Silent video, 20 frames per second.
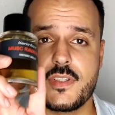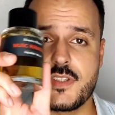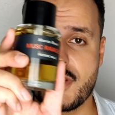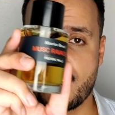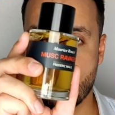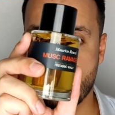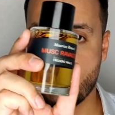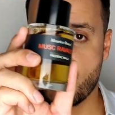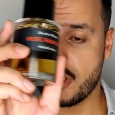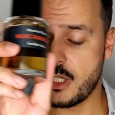
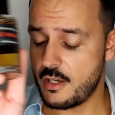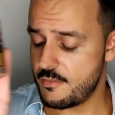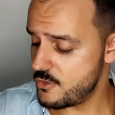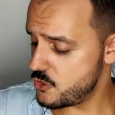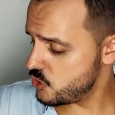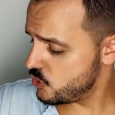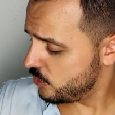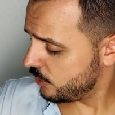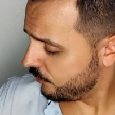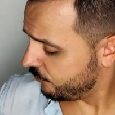It's Musique
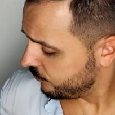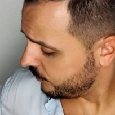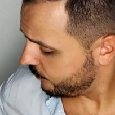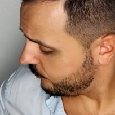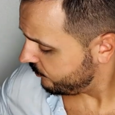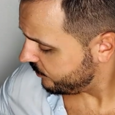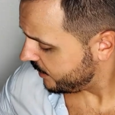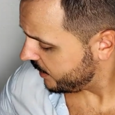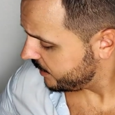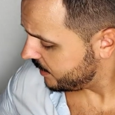Ravageur
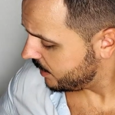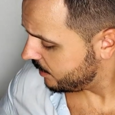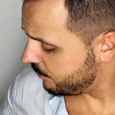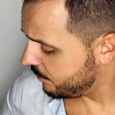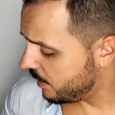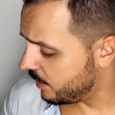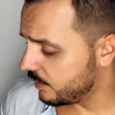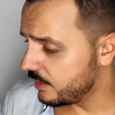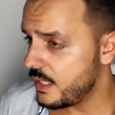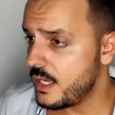from
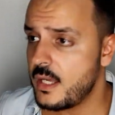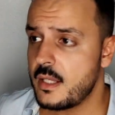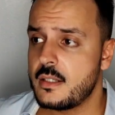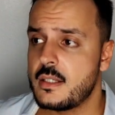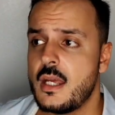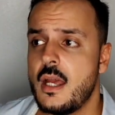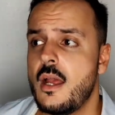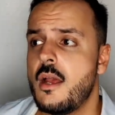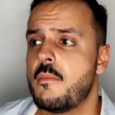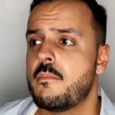Frédéric Malle
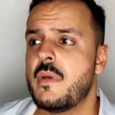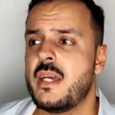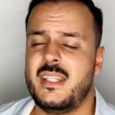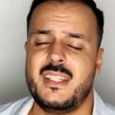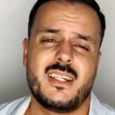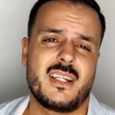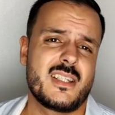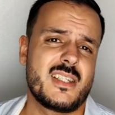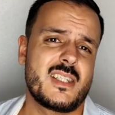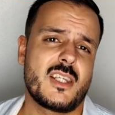and
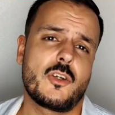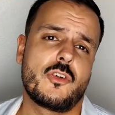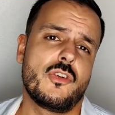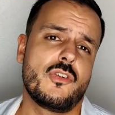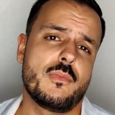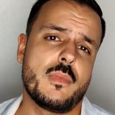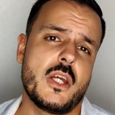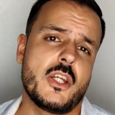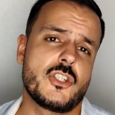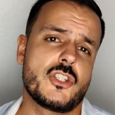many others I
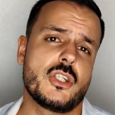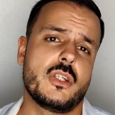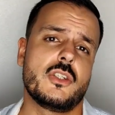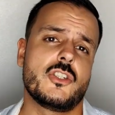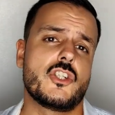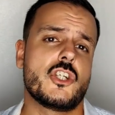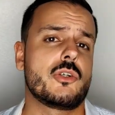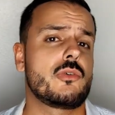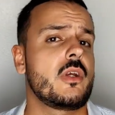could mention.